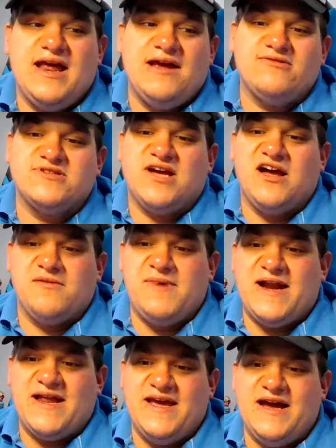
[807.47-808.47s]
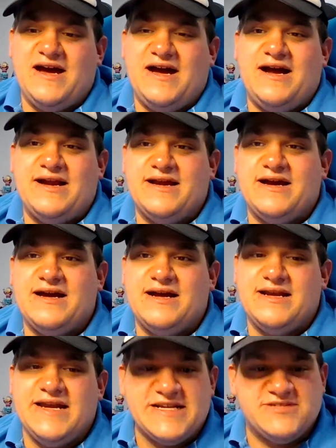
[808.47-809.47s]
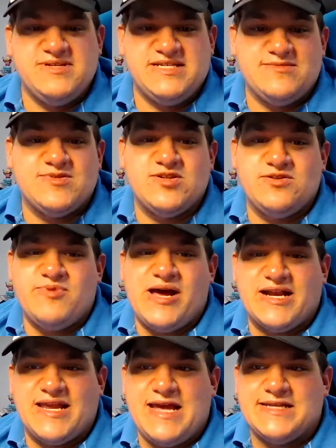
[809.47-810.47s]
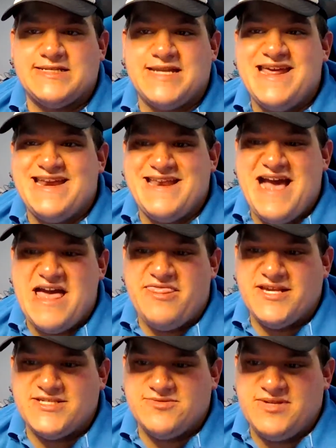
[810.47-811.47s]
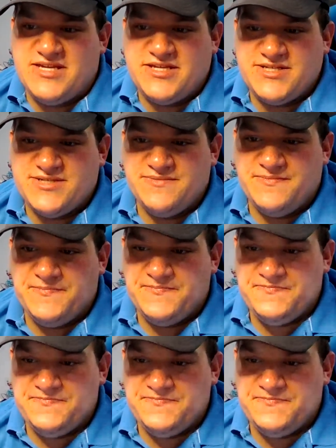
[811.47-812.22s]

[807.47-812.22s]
And I will talk about it on next week's episode of the podcast, not this week's.